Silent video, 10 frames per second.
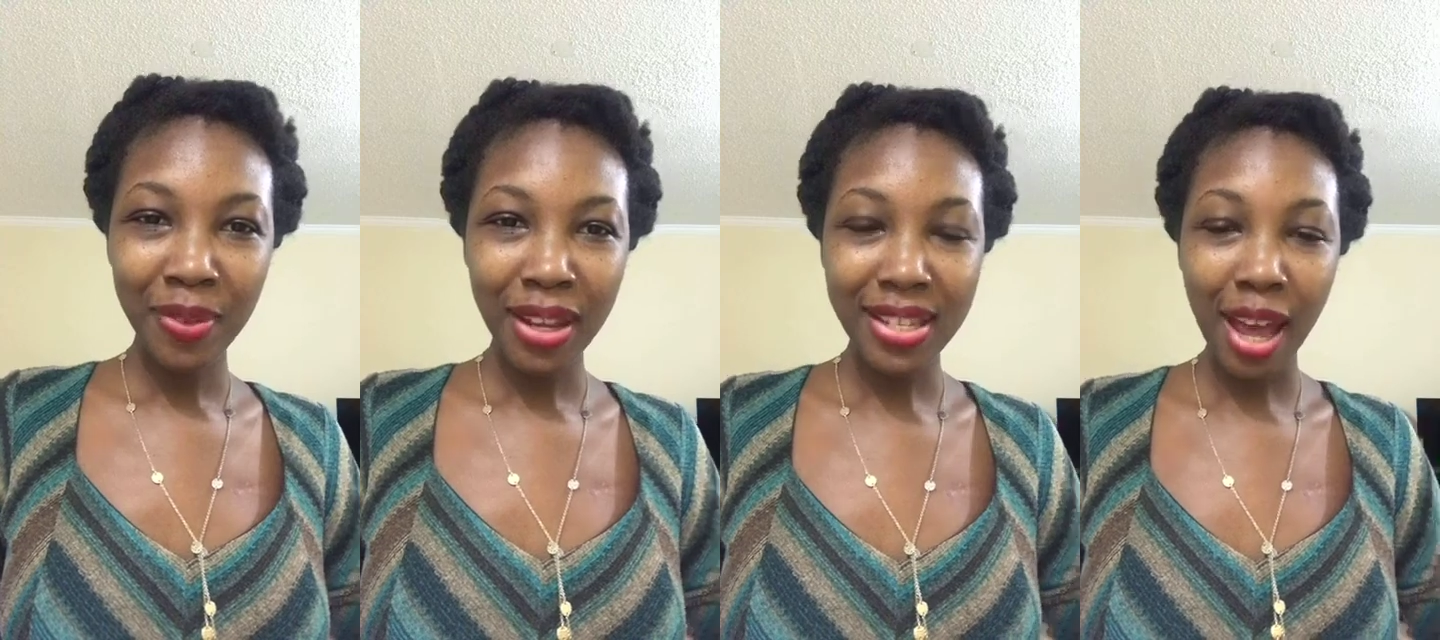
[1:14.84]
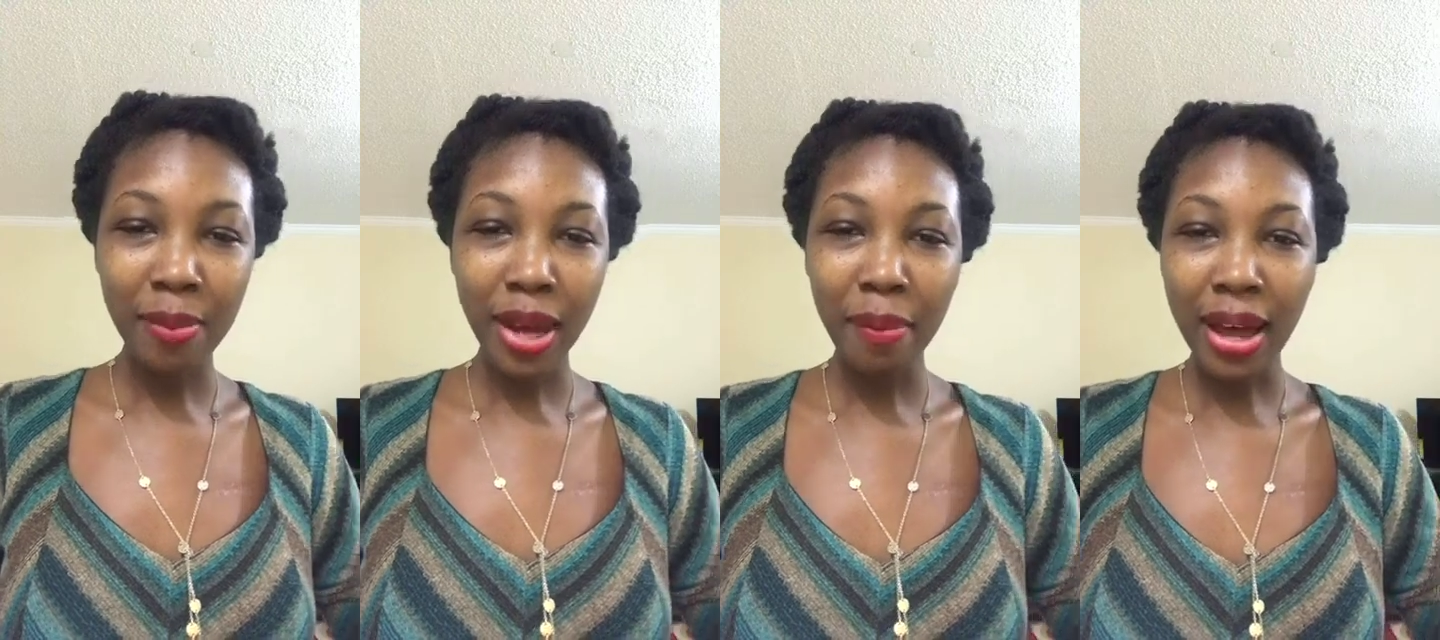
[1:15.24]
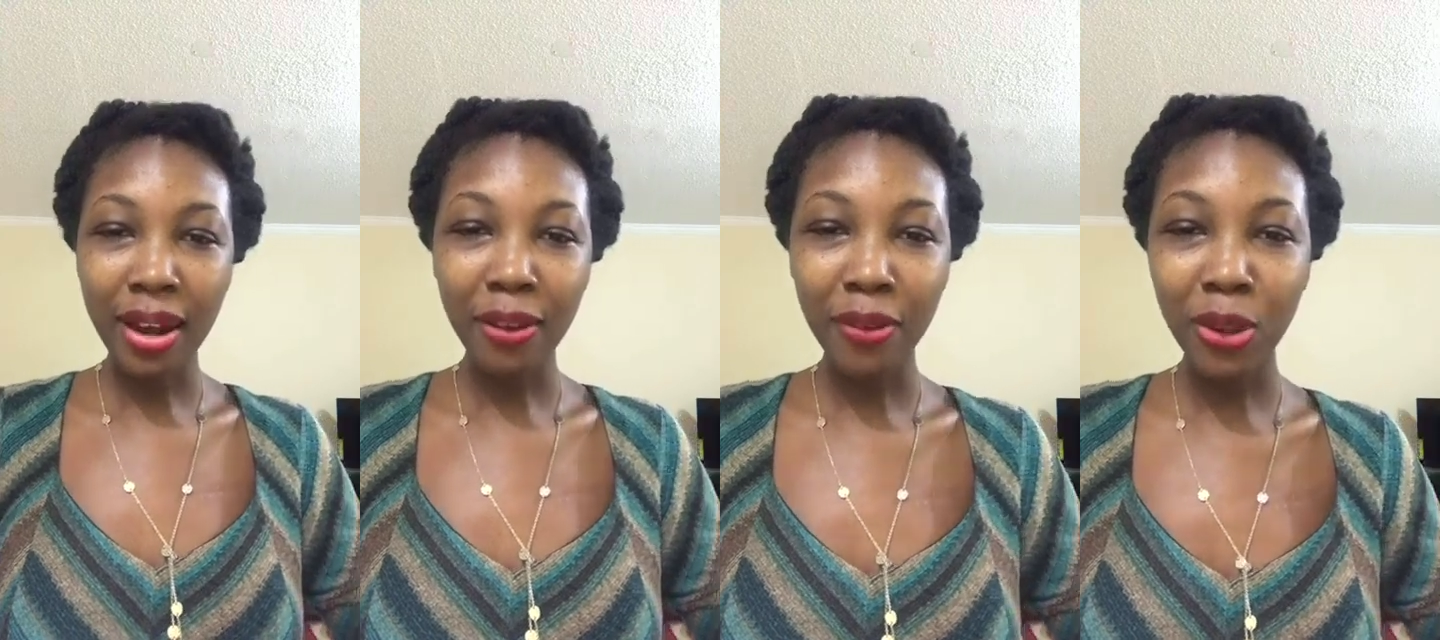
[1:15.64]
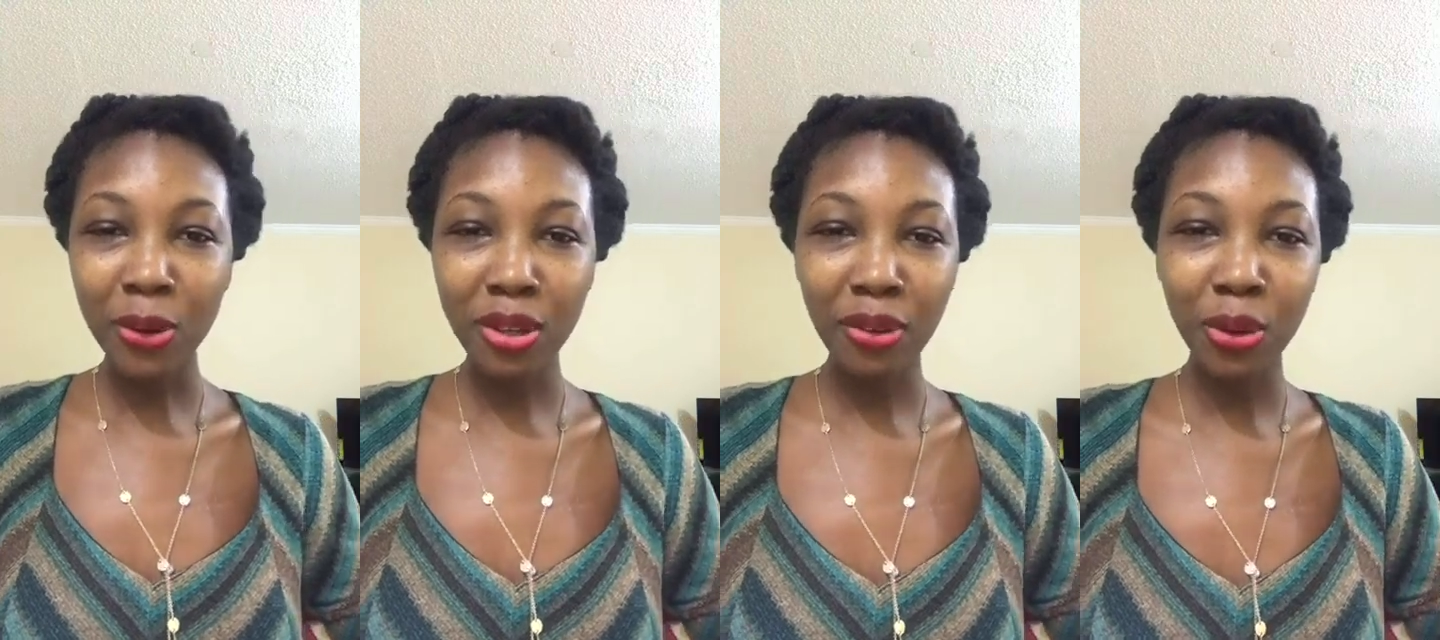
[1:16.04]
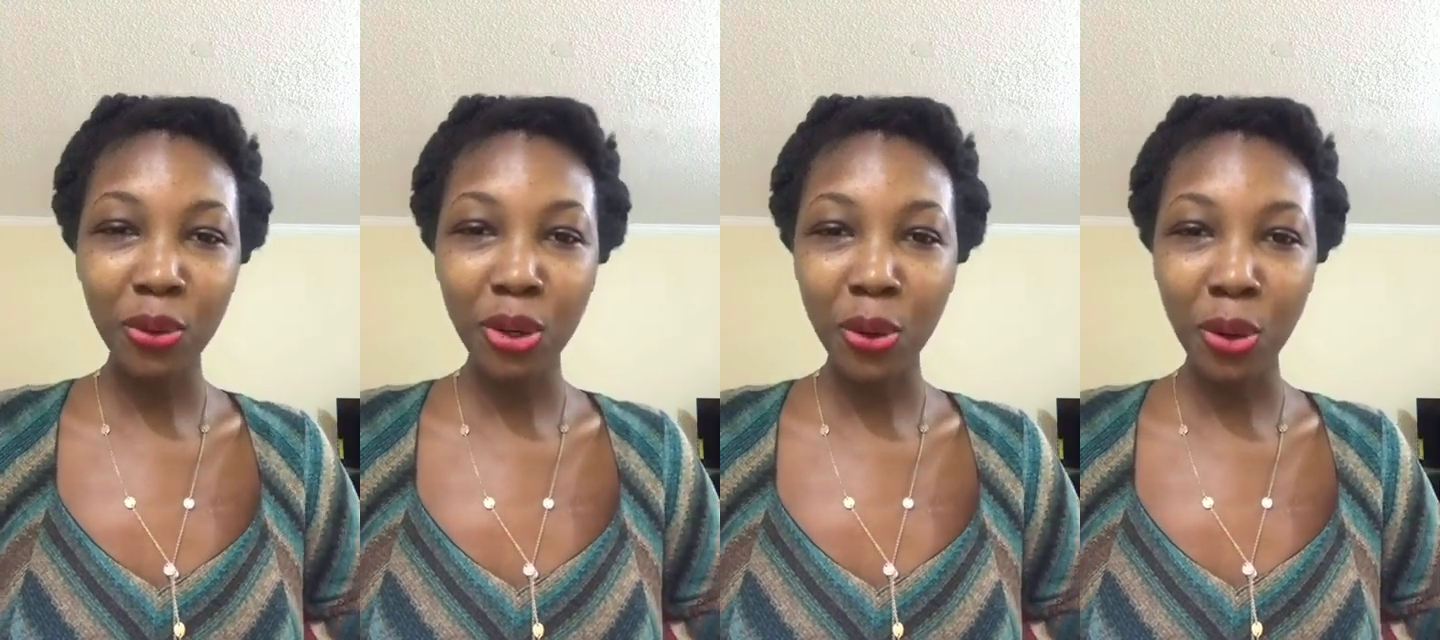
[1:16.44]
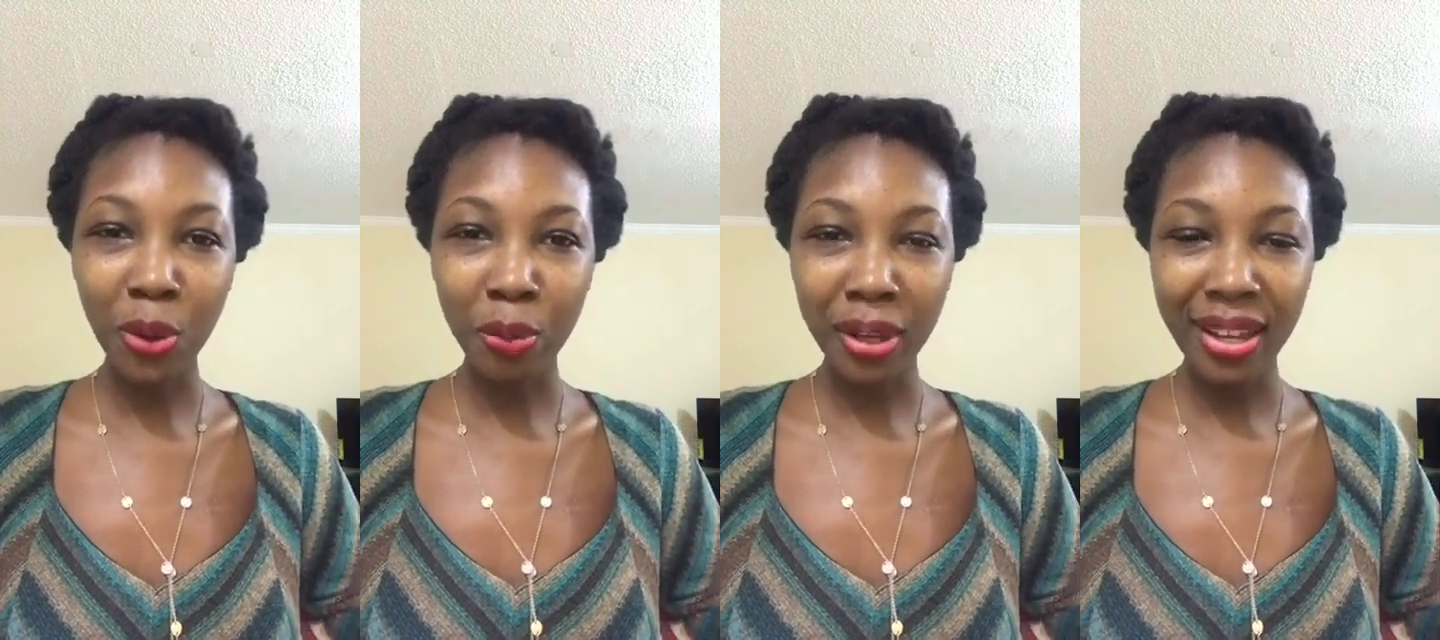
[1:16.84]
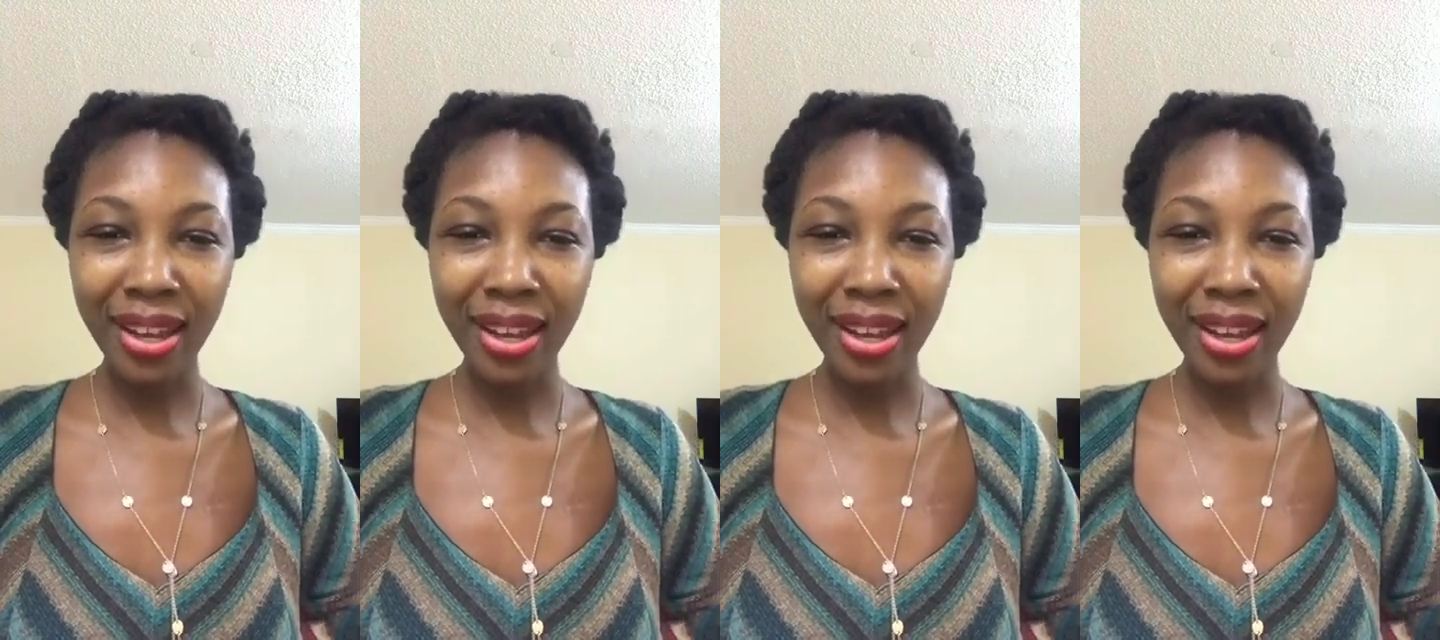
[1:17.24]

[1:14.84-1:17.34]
So I'm Kamala, for those of you who don't know me,